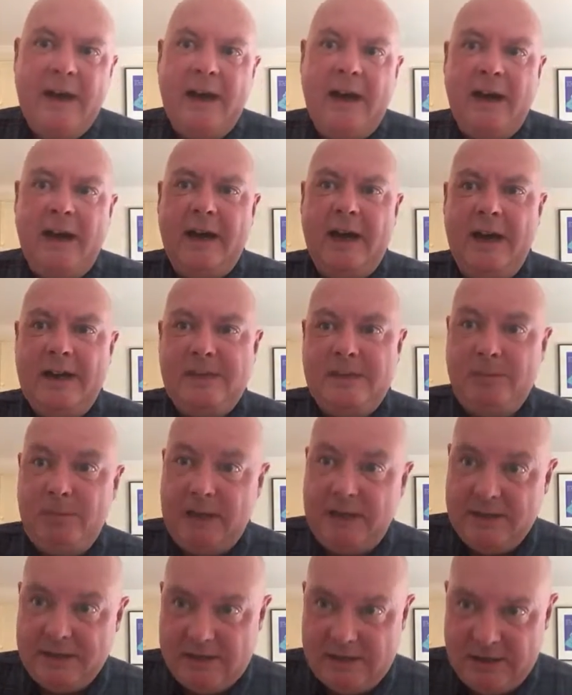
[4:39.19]
has to
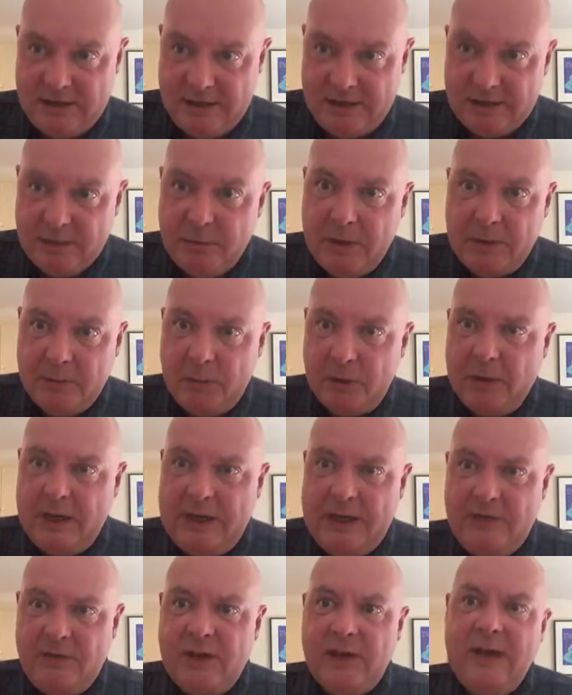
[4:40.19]
be seen to be
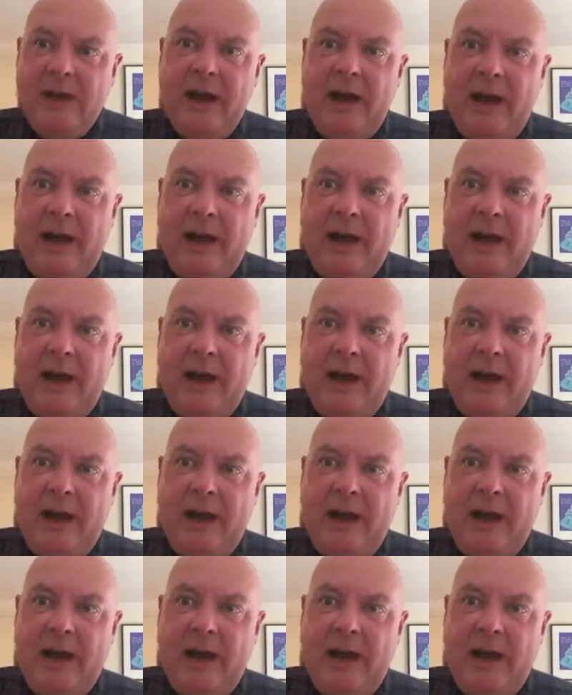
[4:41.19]
believed.